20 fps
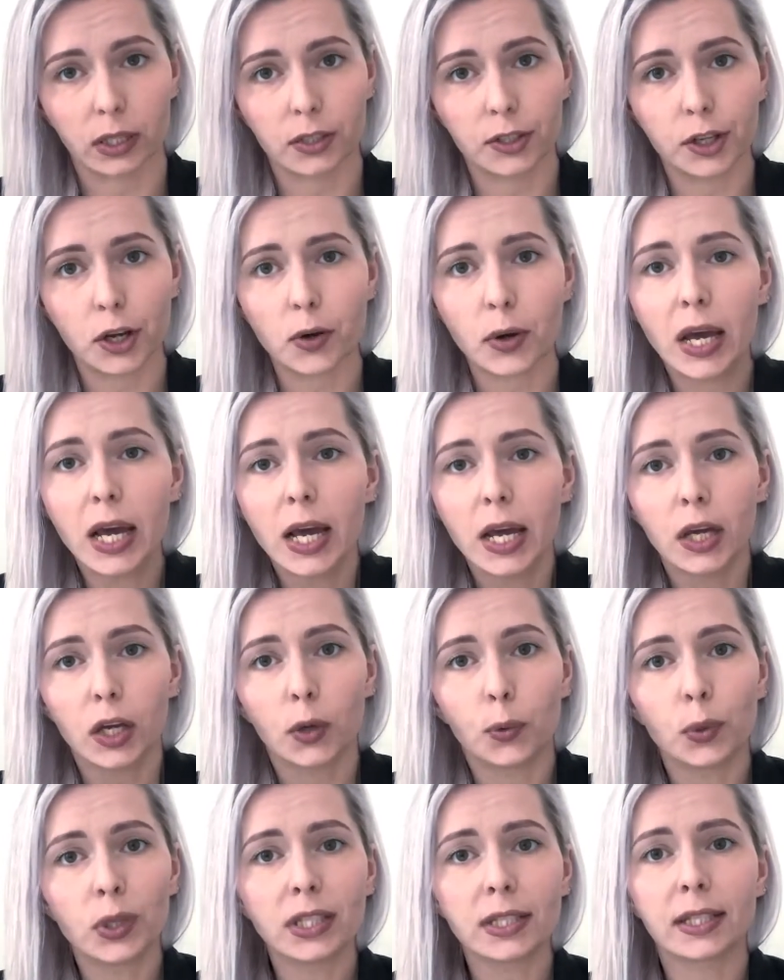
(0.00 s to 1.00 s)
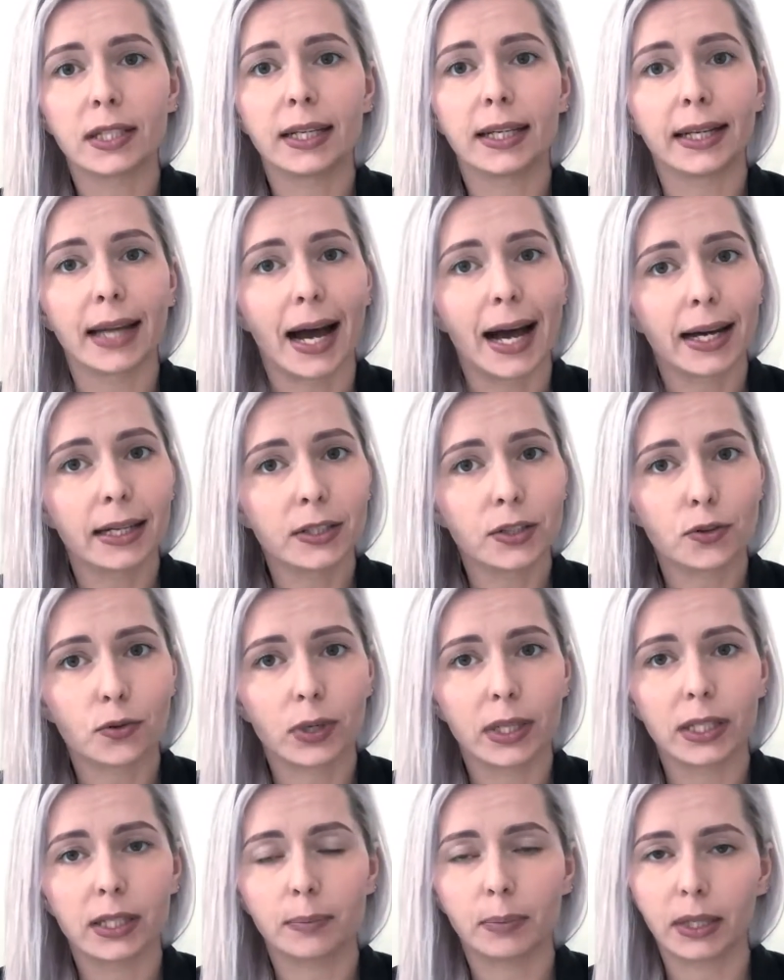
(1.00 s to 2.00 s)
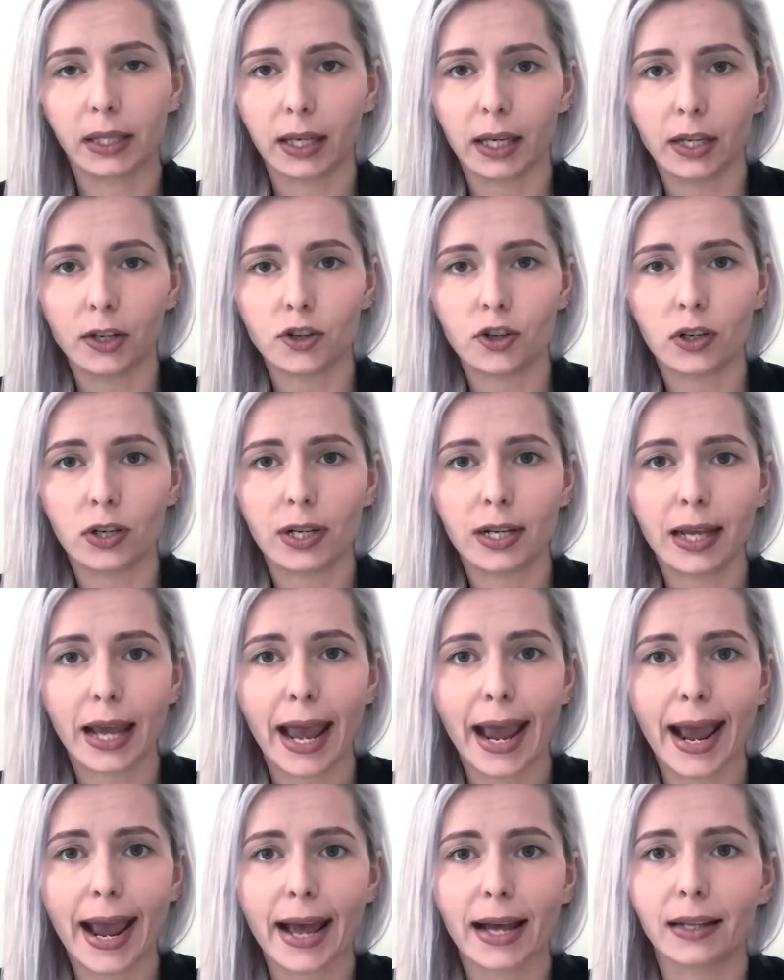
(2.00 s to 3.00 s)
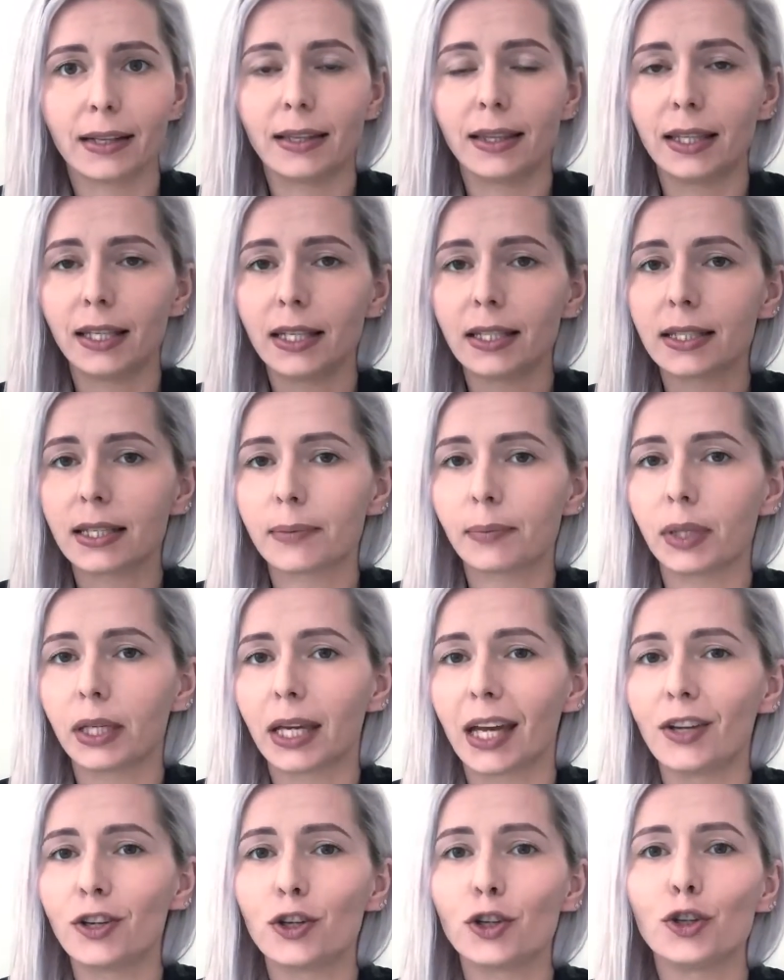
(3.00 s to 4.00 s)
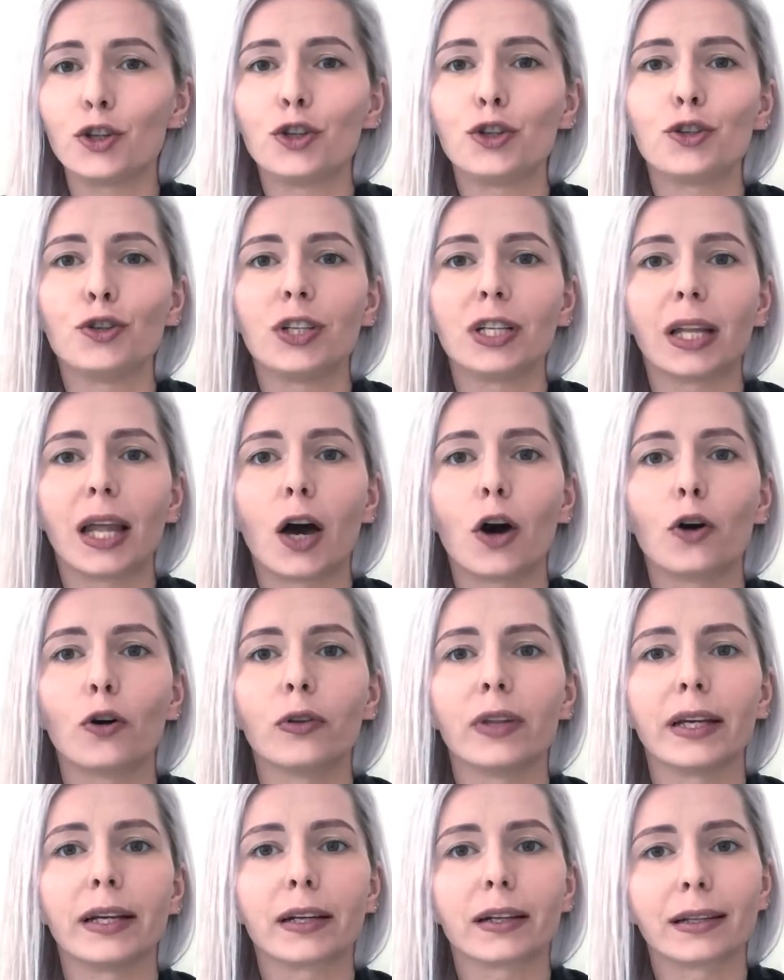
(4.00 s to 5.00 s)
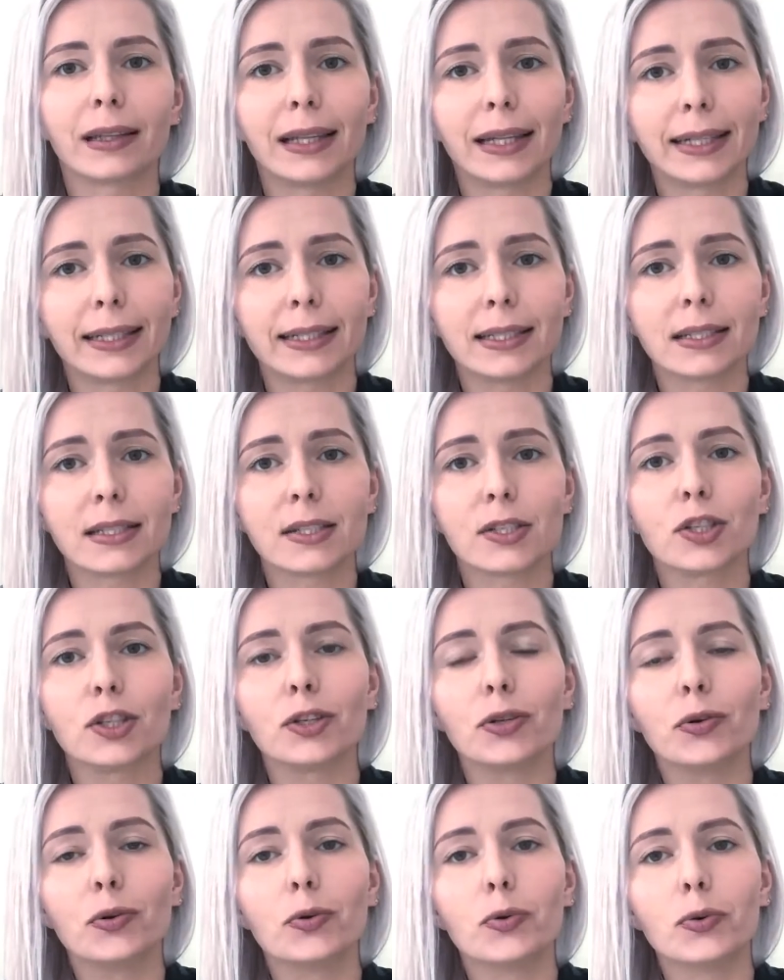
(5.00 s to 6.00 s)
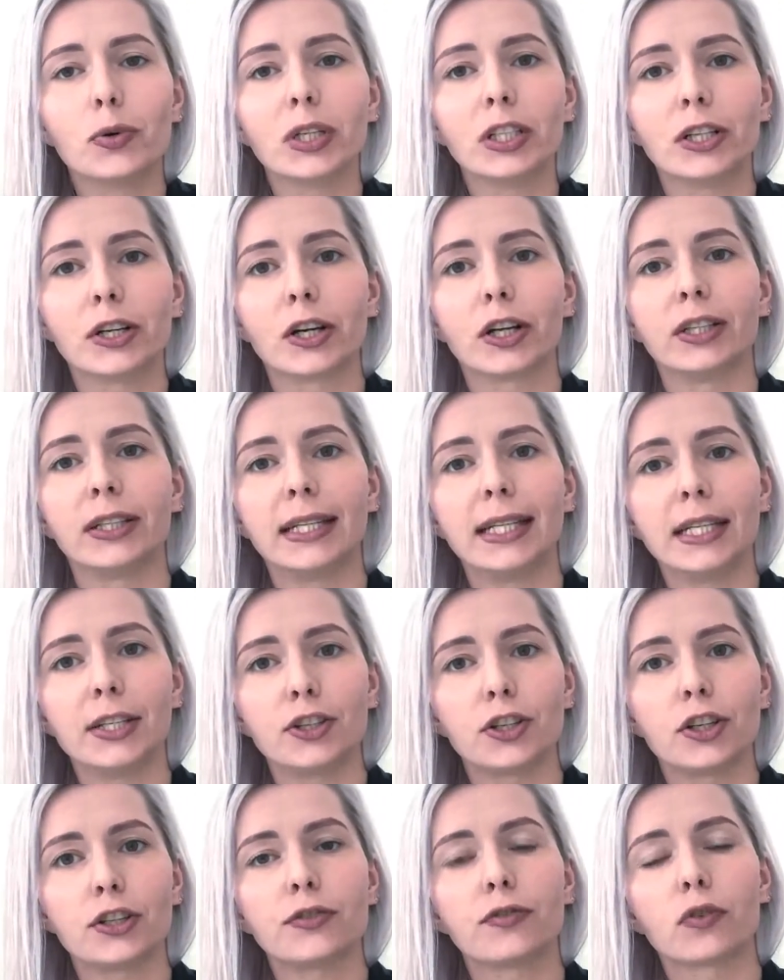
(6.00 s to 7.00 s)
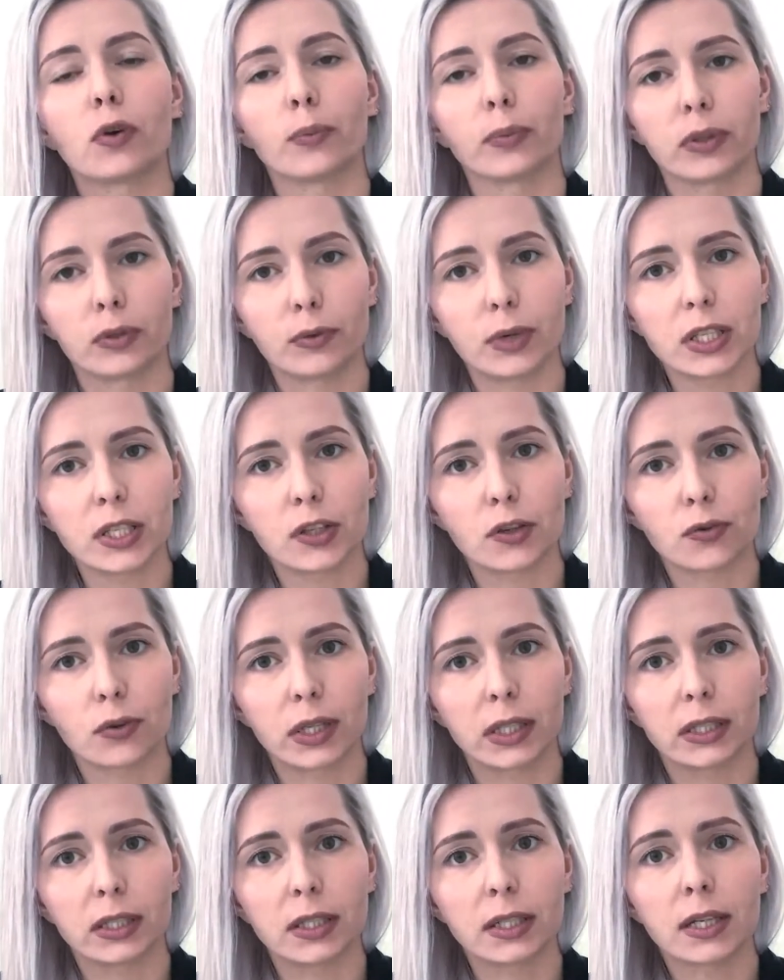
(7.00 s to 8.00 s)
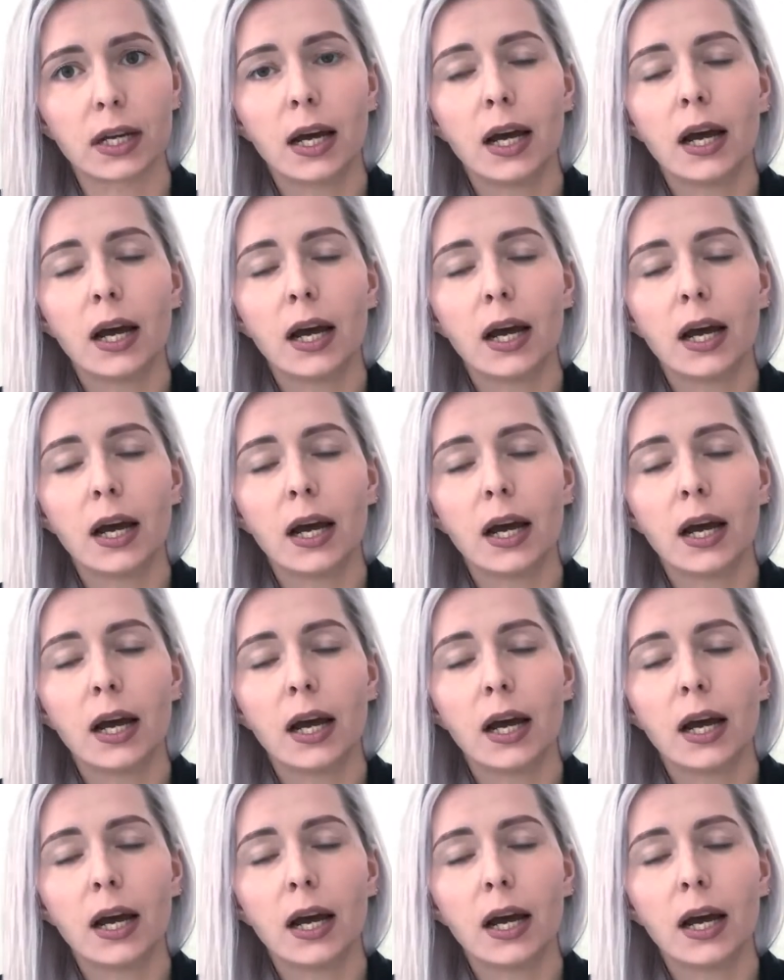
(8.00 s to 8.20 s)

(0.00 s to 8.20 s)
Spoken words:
So he wants an Android application, and this application should allow their clients to order dishes from the restaurant